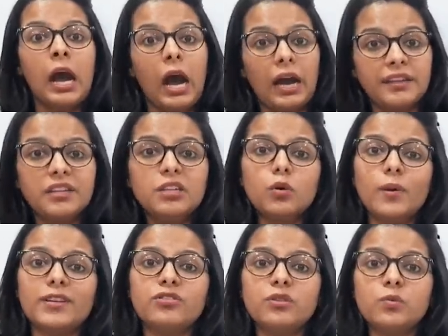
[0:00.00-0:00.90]
Another
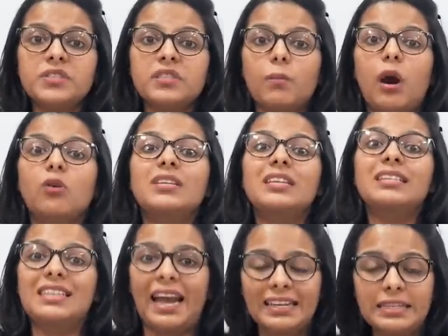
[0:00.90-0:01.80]
question was about the
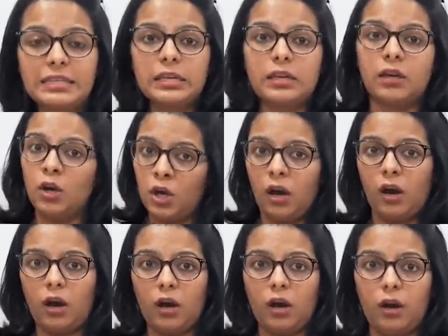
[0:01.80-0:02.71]
dactylic
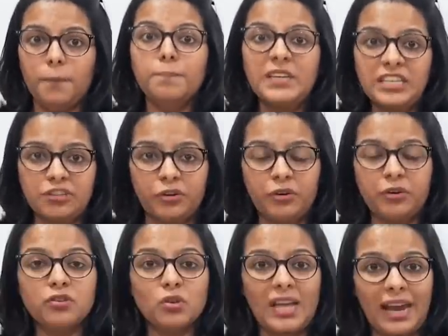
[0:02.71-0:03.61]
uh, meter.
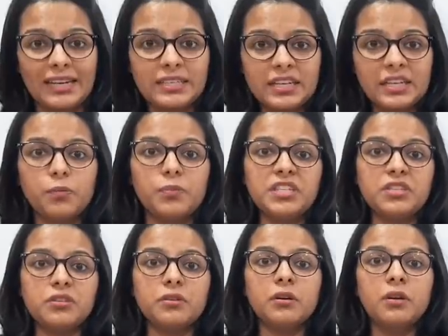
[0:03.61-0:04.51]
So dactylic
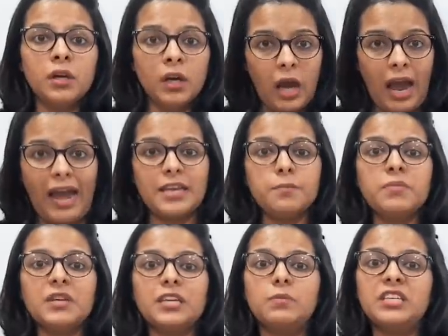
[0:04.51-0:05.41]
meter,
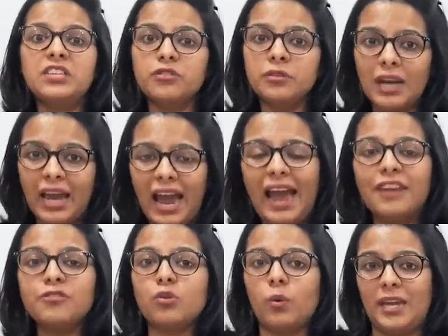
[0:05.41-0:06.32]
iambic meter
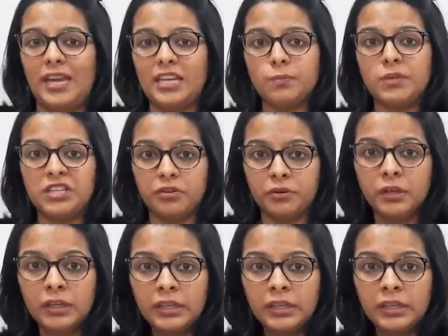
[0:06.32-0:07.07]
and trochaic meter.